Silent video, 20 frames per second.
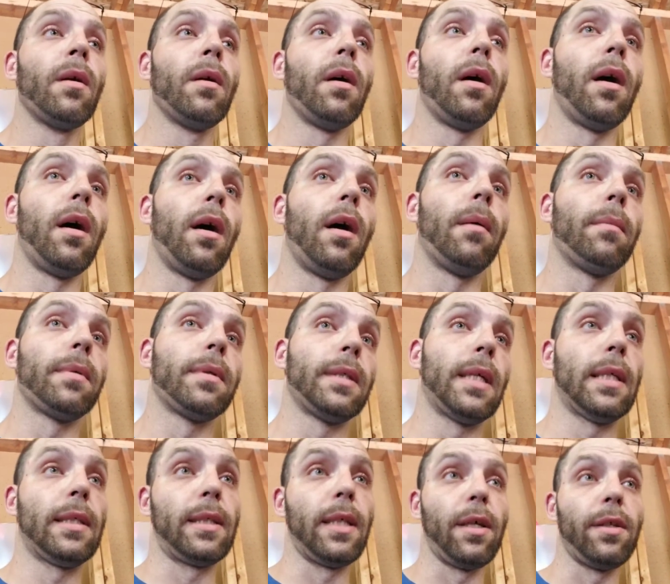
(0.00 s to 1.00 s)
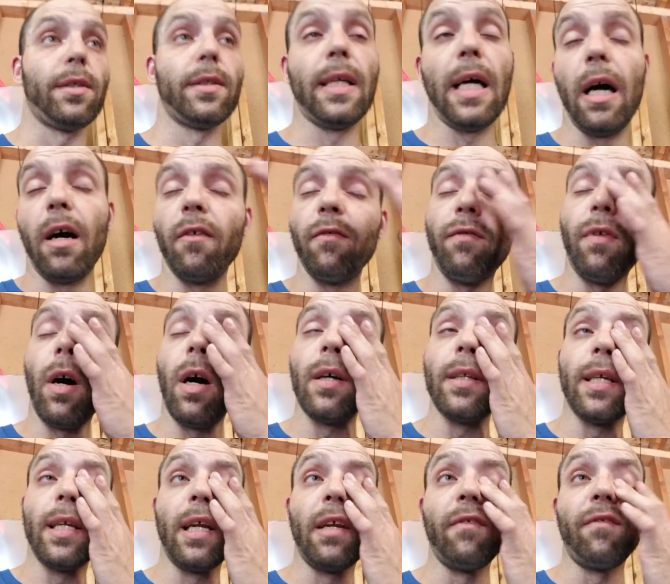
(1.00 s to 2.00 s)
Because um, that's the other downfall
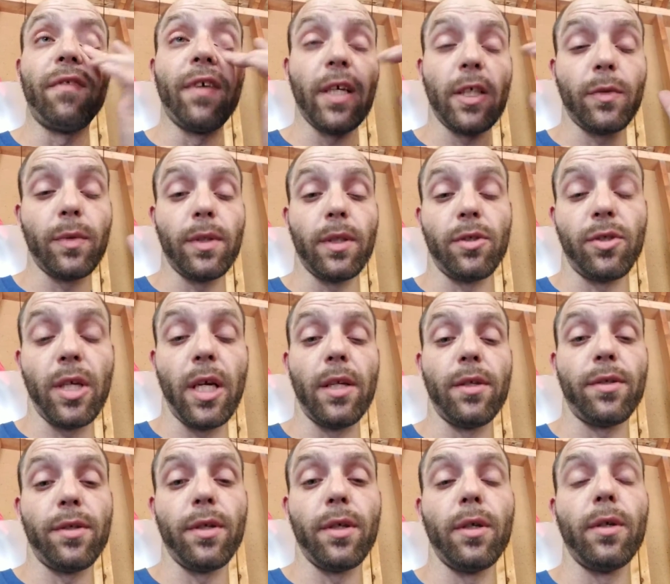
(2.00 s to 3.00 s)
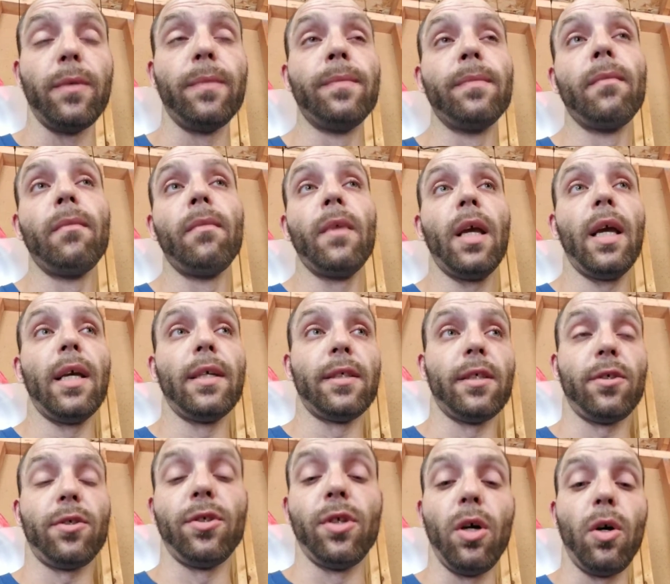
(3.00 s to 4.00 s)
they didn't fix with the Gen 2 is
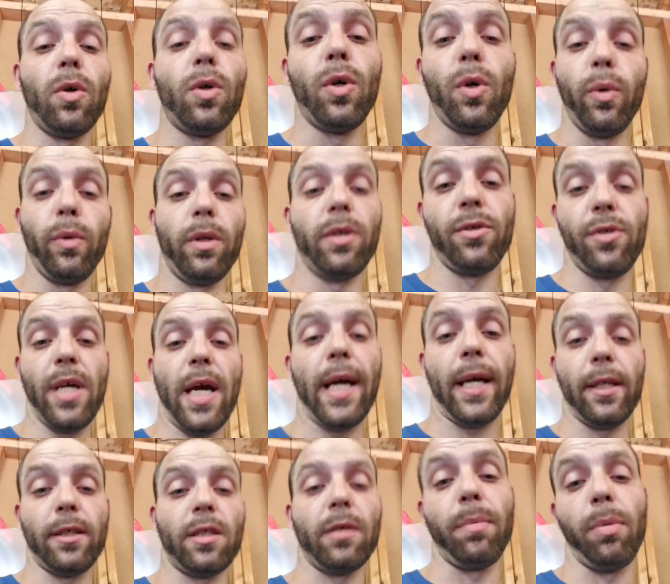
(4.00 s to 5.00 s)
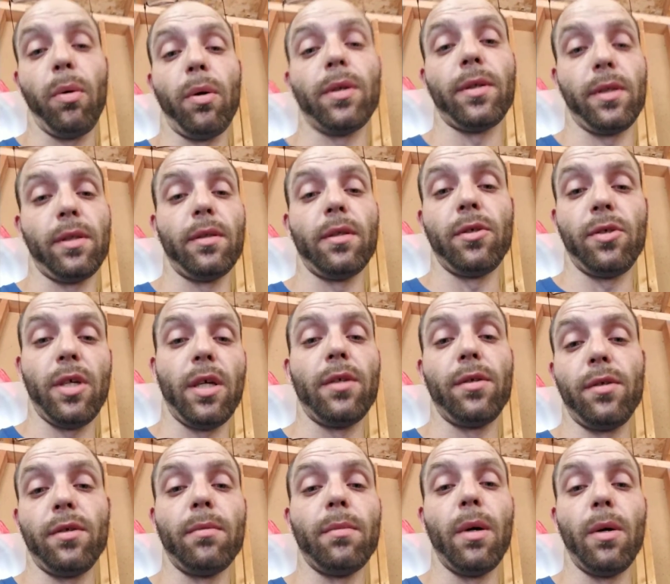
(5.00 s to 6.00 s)
there's no coolant jacket supports in the Gen
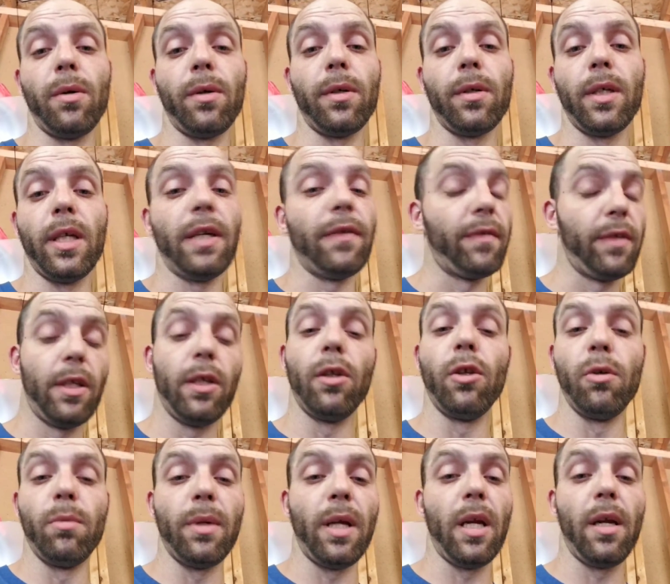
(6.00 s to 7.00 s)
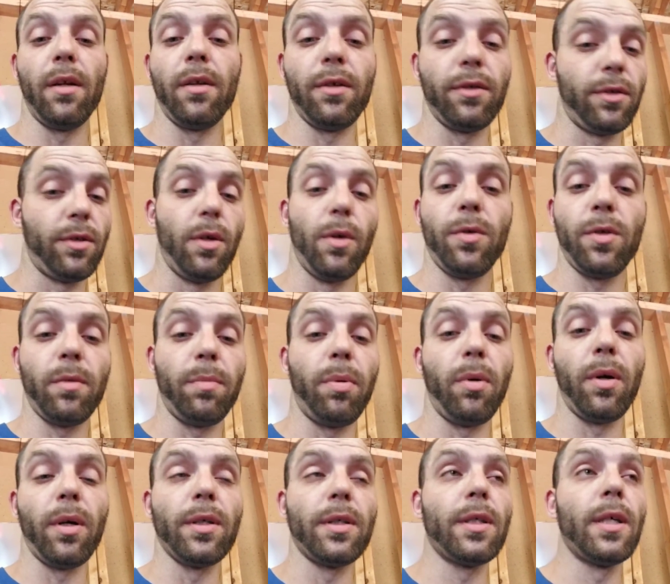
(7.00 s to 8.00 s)
2 motor. Even the Aluminator, there's no
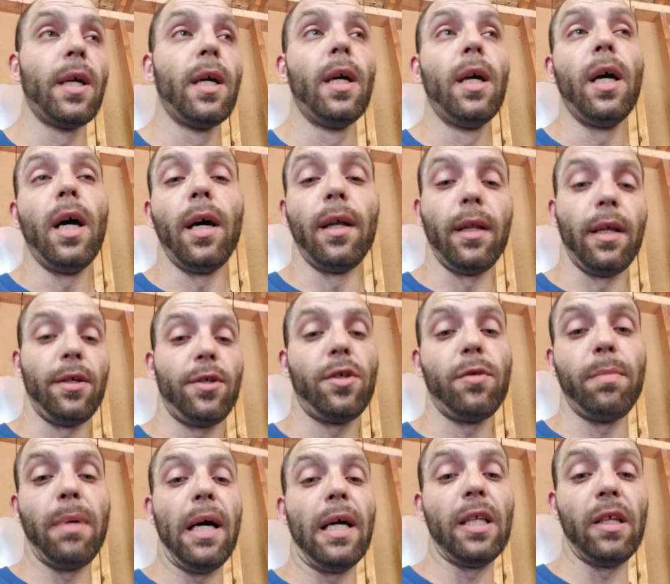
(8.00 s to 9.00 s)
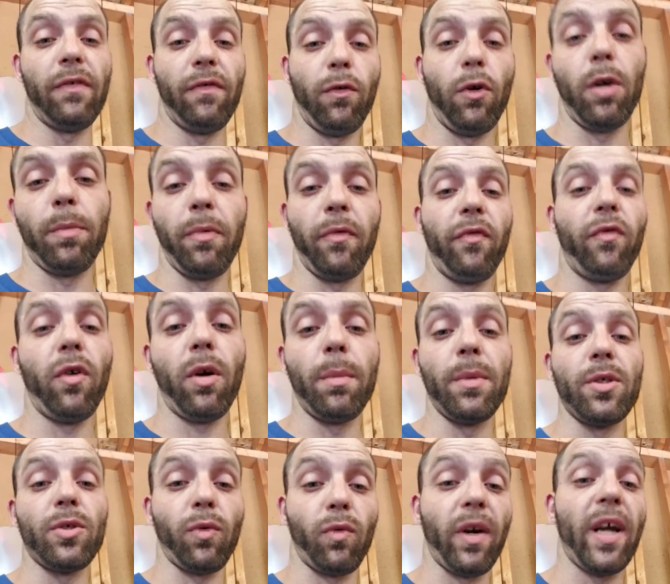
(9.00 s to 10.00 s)
supports. Unless you buy the Ford
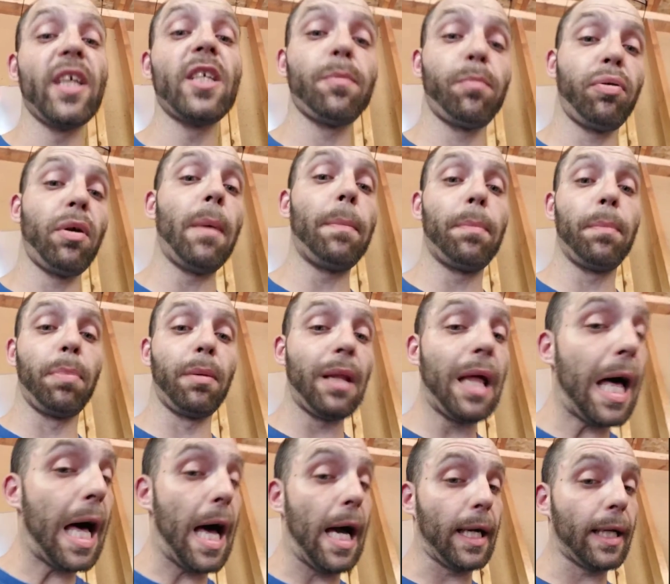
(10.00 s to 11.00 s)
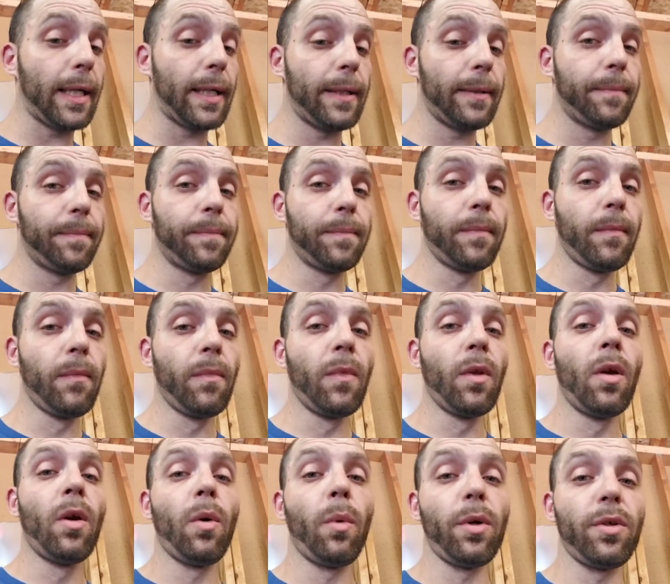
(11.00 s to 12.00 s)
Performance Race Prep block,
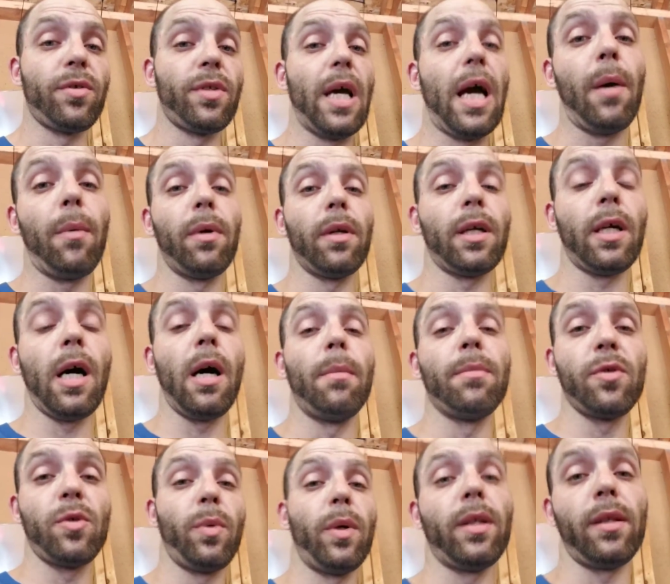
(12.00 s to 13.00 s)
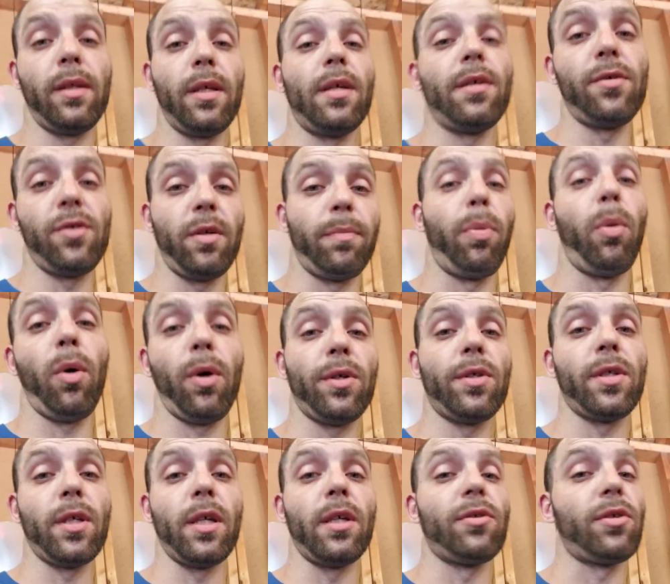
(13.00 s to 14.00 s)
which that one comes with the
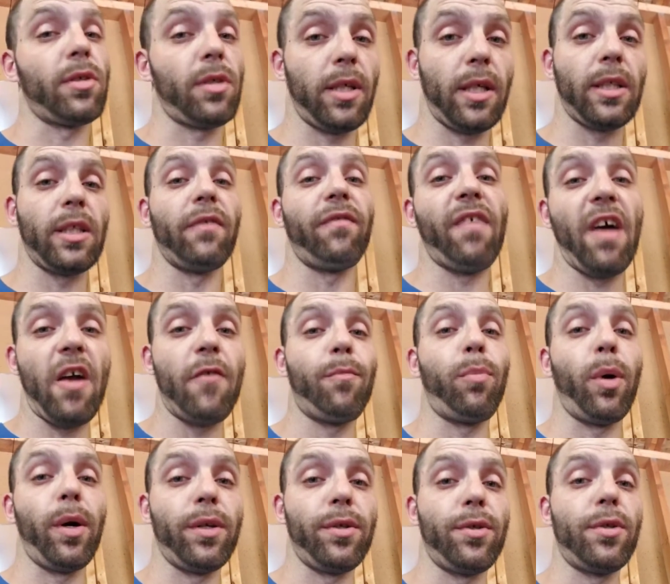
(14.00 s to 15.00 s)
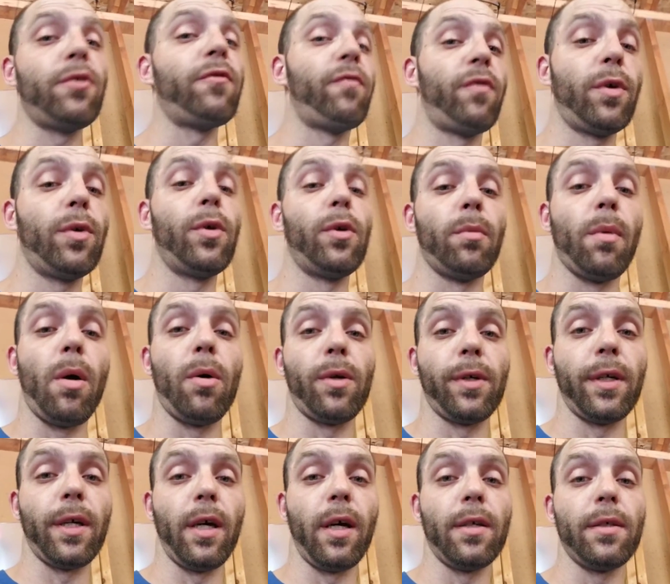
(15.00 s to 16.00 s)
supports in it, just like the 5.2 Voodoo motor
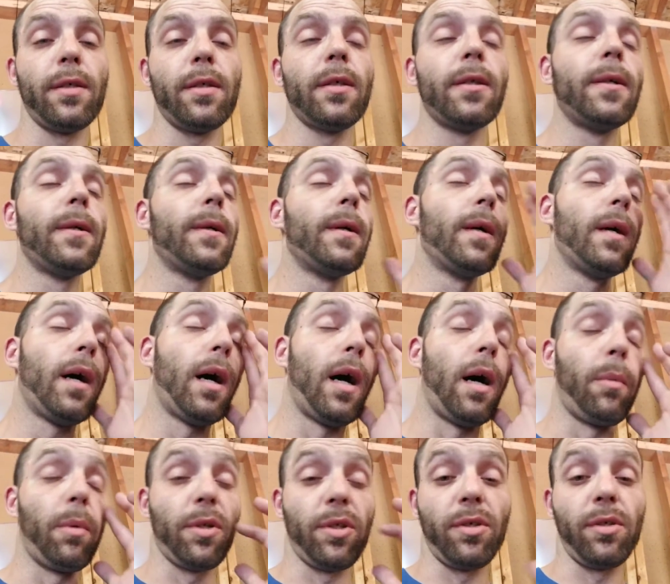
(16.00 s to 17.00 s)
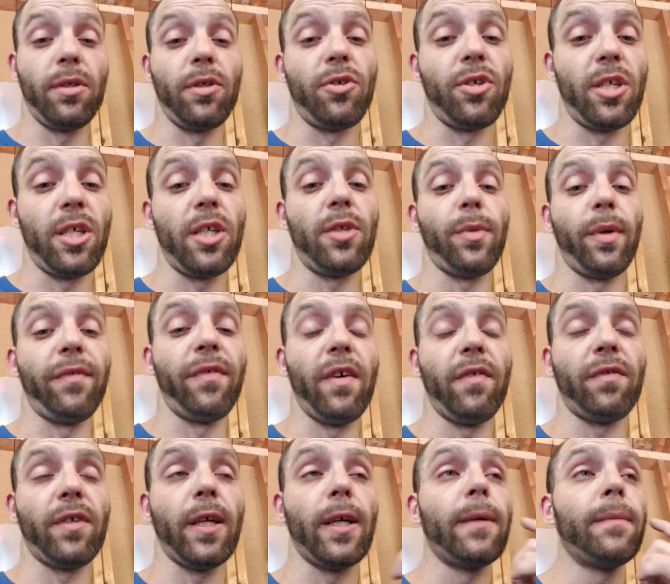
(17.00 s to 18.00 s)
does, um, which is in the
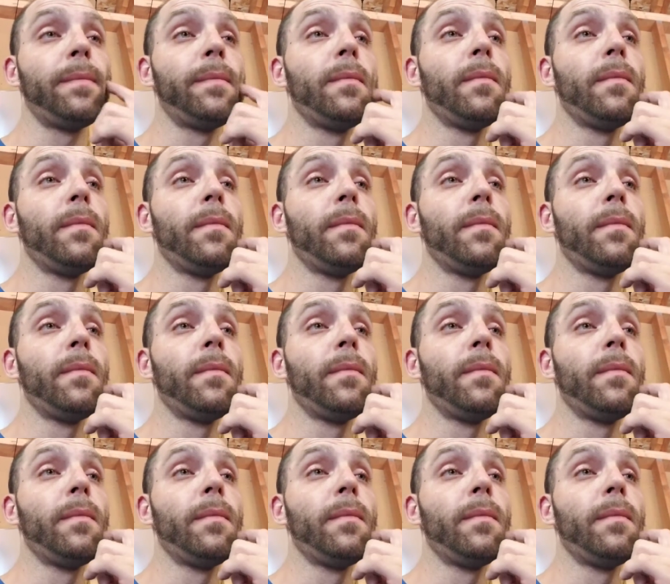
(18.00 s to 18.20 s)
GT350.